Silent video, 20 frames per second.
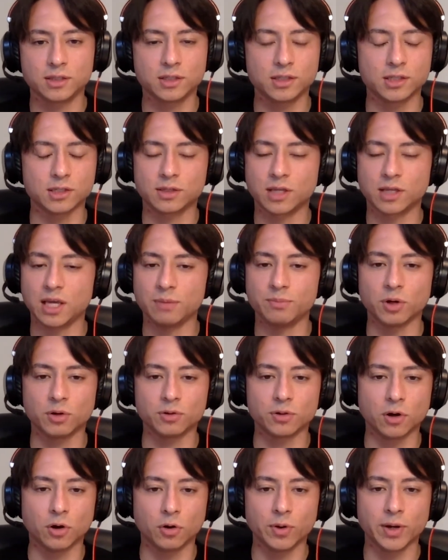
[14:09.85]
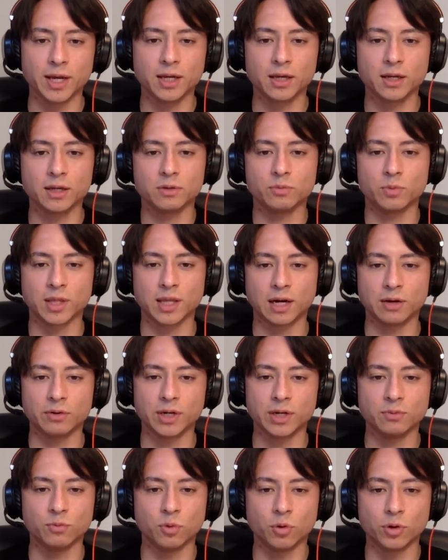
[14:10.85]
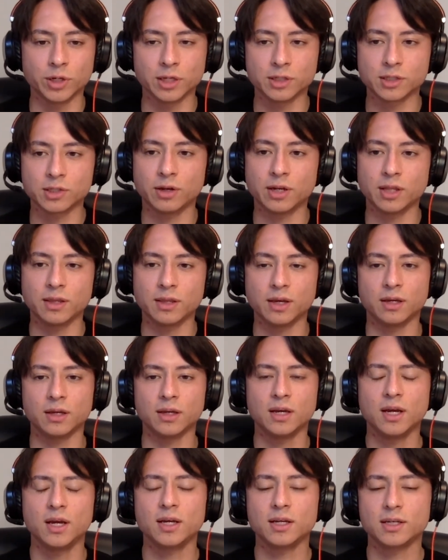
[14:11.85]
just keep on going without any warnings or anything,